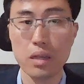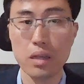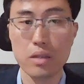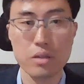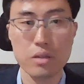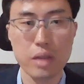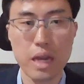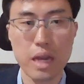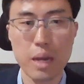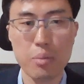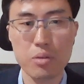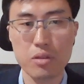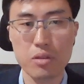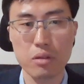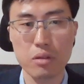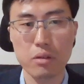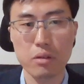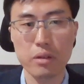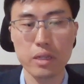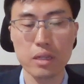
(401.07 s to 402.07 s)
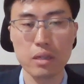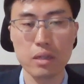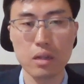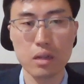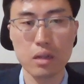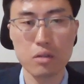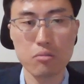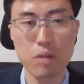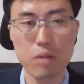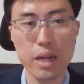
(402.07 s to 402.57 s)
It's absolutely
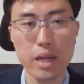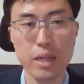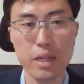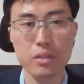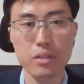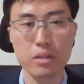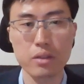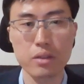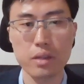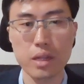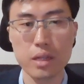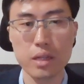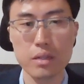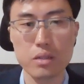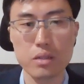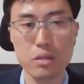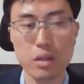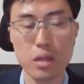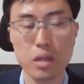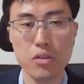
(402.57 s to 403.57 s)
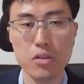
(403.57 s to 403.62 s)
right that